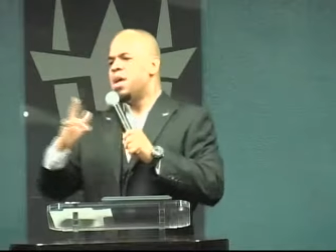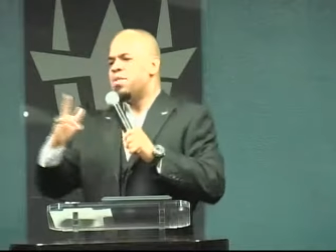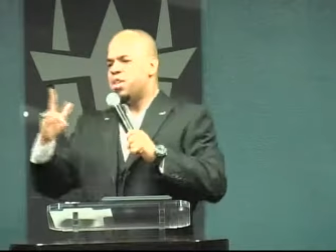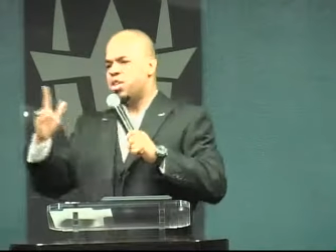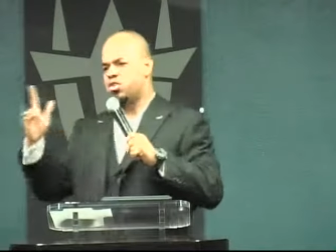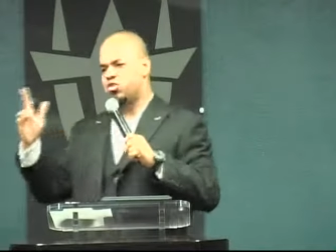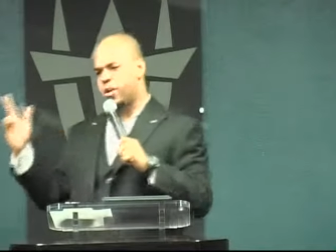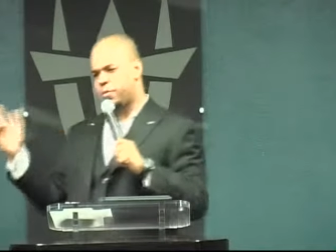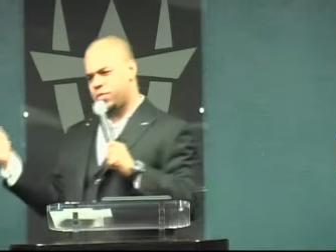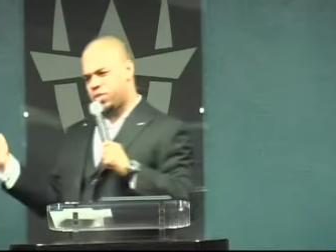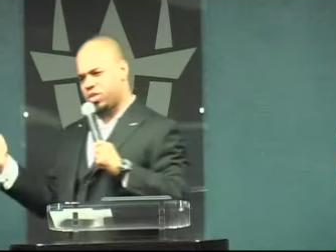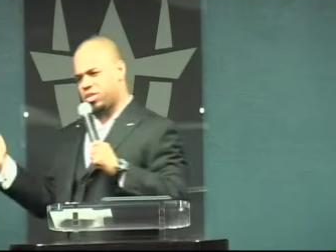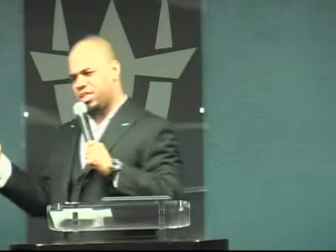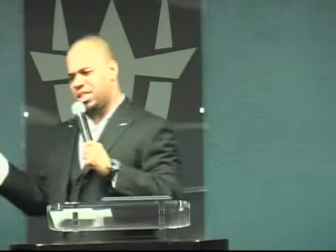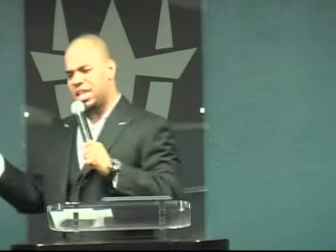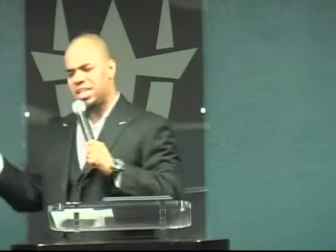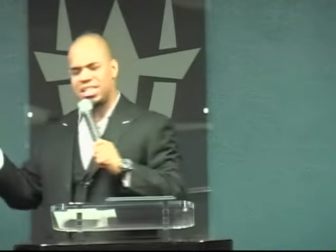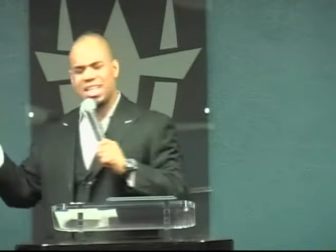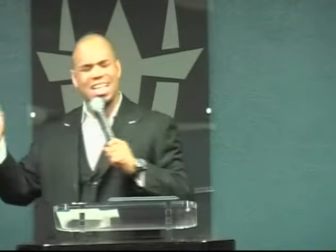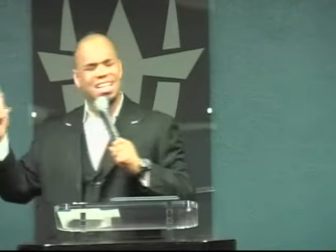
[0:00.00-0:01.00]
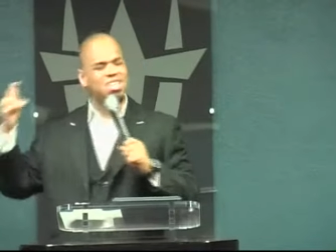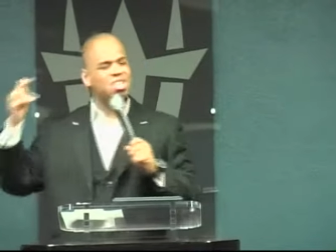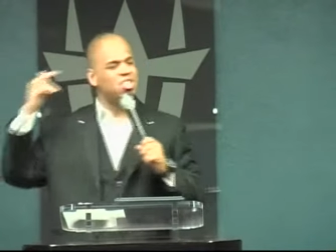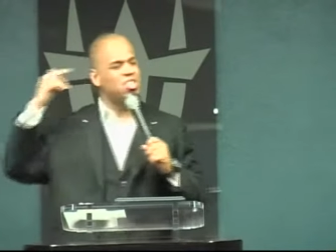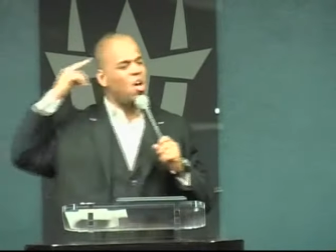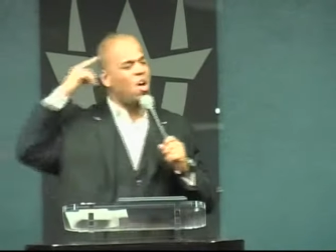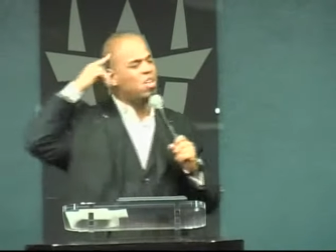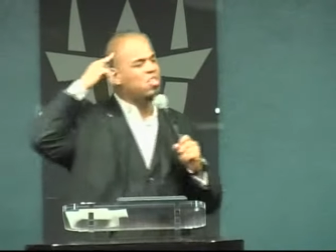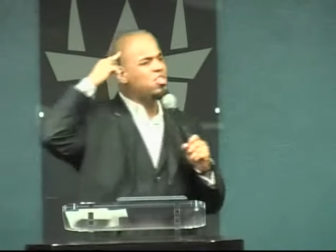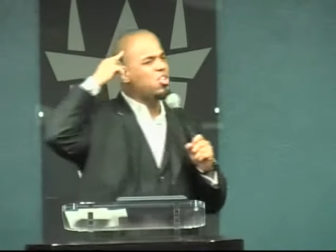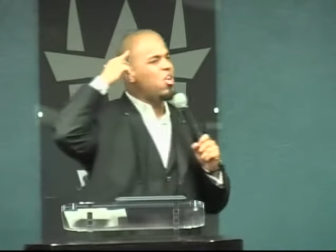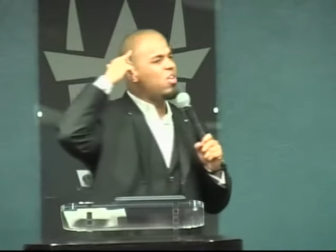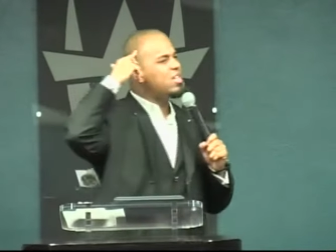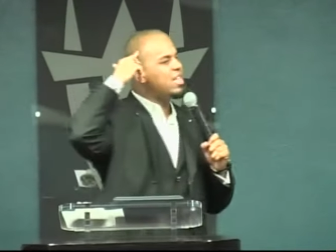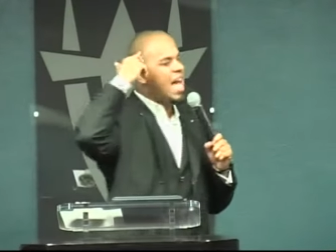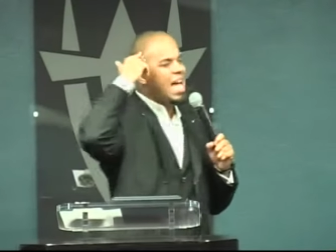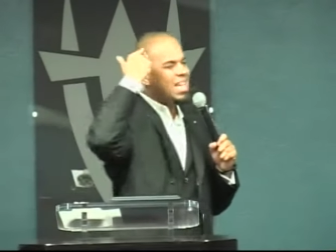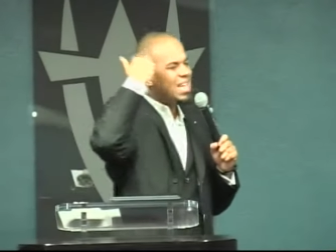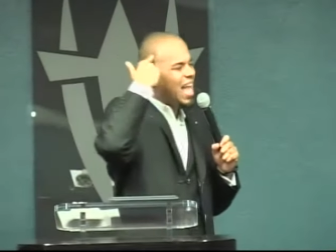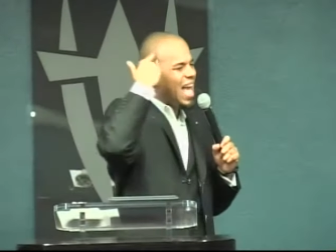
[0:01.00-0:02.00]
the scripture says his thoughts are
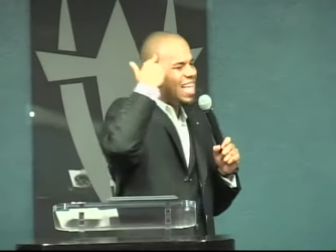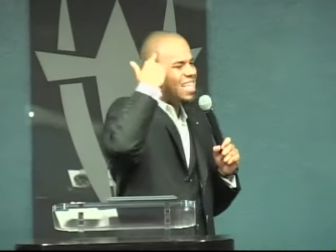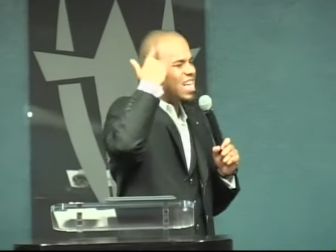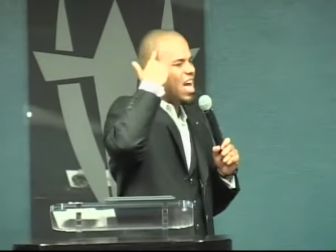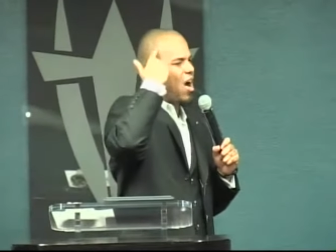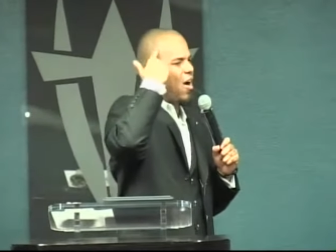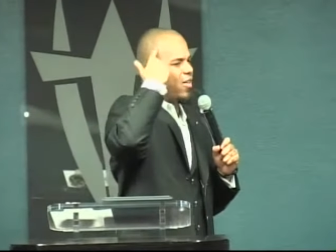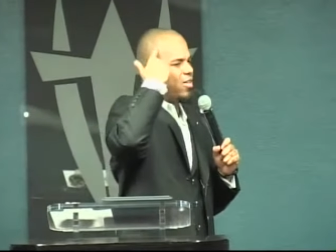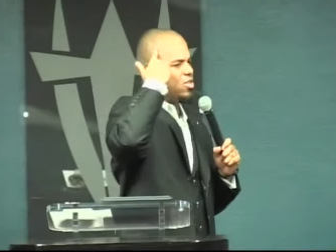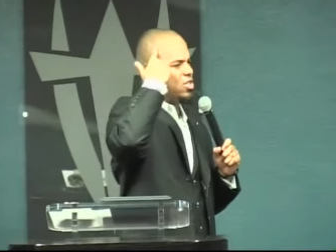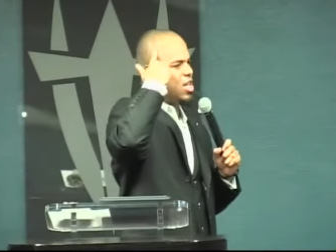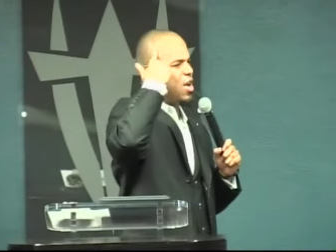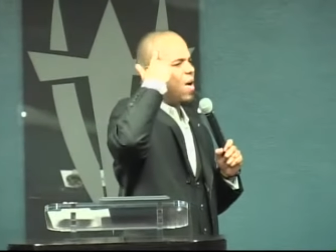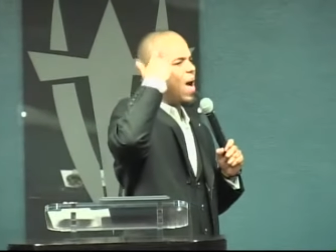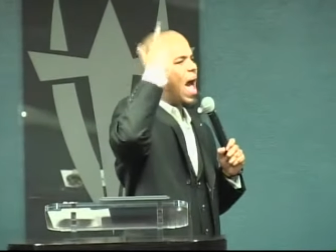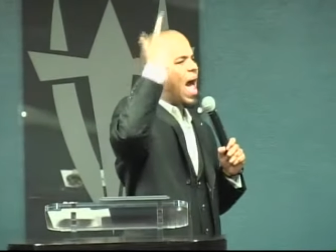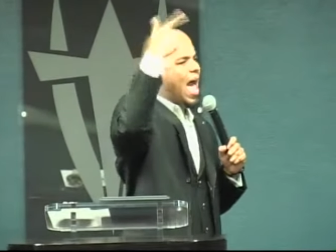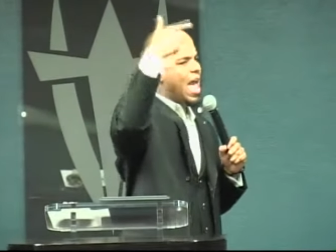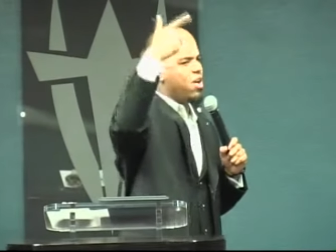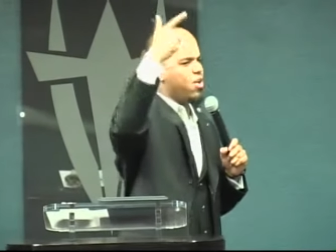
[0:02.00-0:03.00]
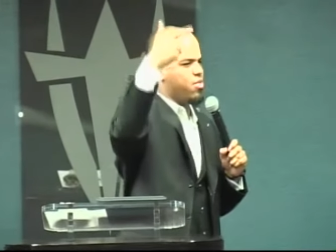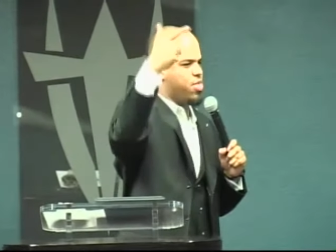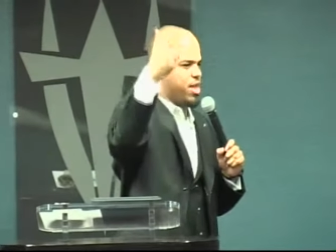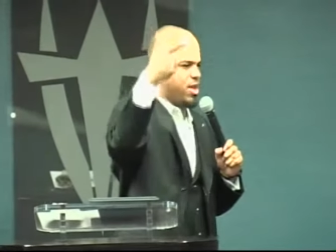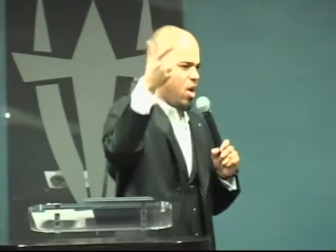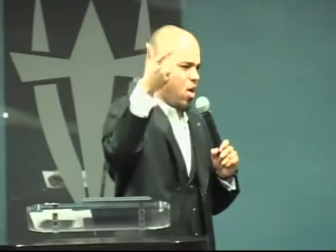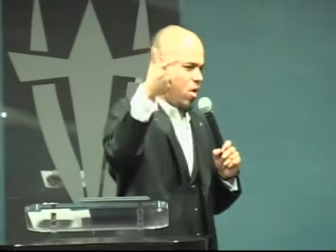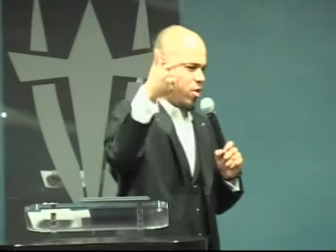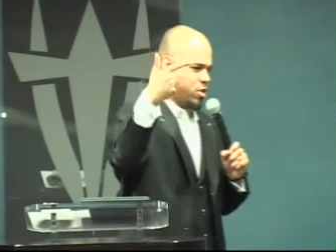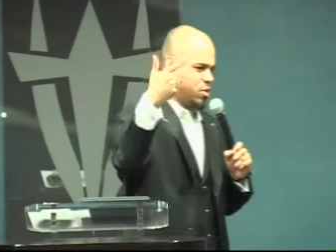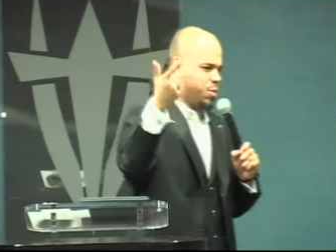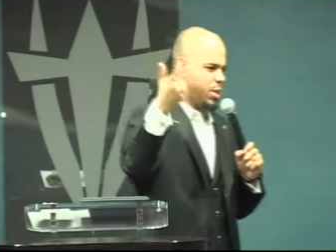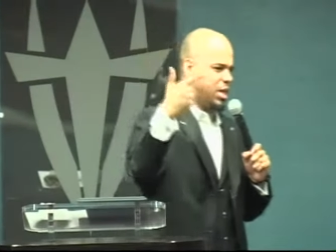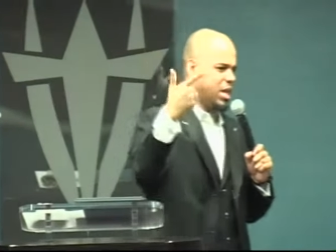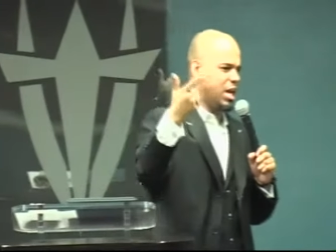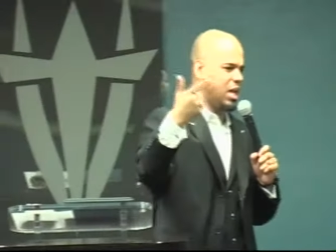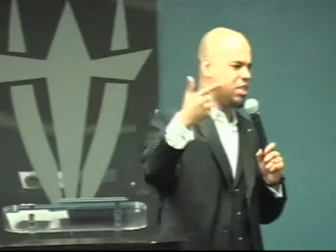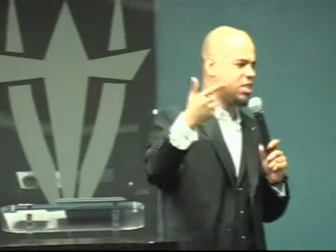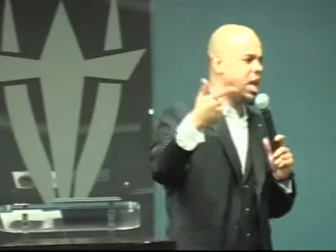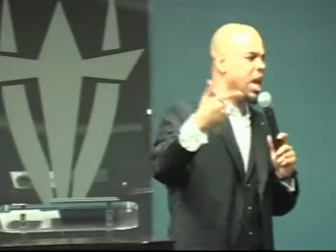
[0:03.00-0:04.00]
not like ours, they're higher than ours.
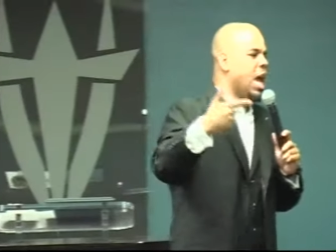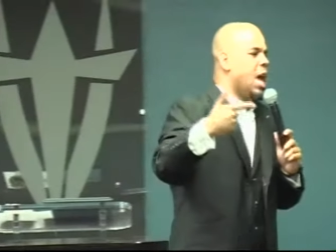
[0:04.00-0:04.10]
Because